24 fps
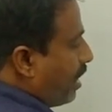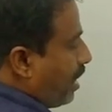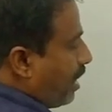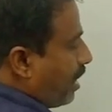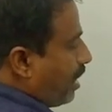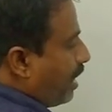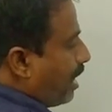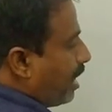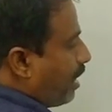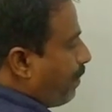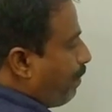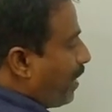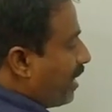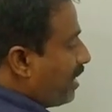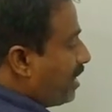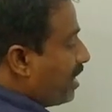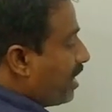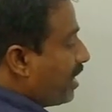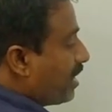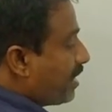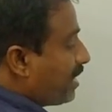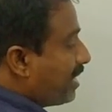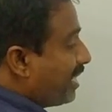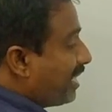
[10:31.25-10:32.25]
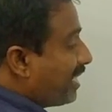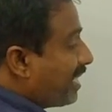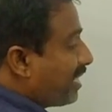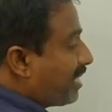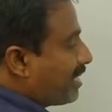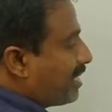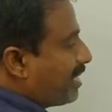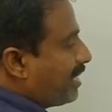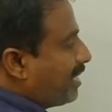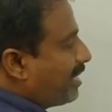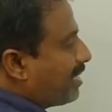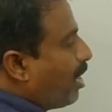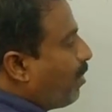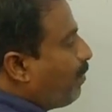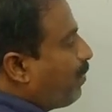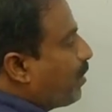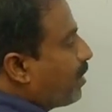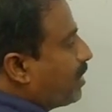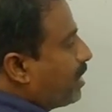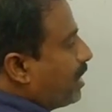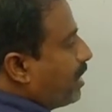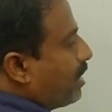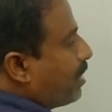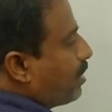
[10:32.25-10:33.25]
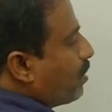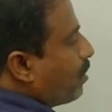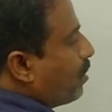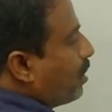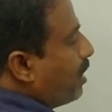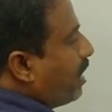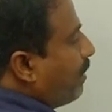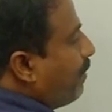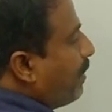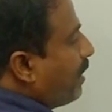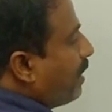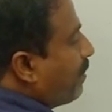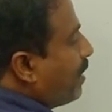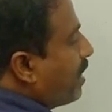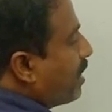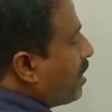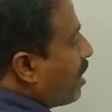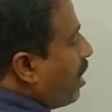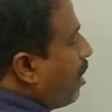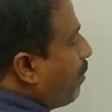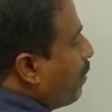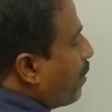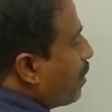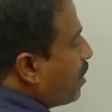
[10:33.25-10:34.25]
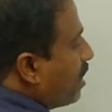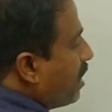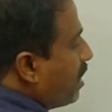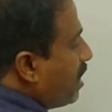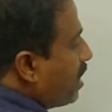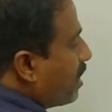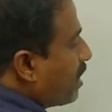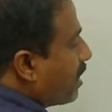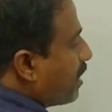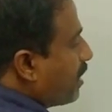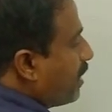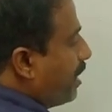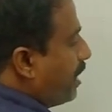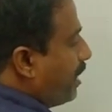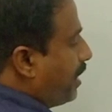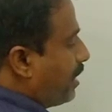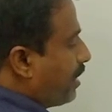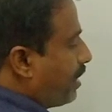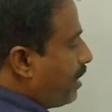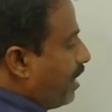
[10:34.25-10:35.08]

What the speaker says: Then purchase returns is opposite. So debit means opposite is credit.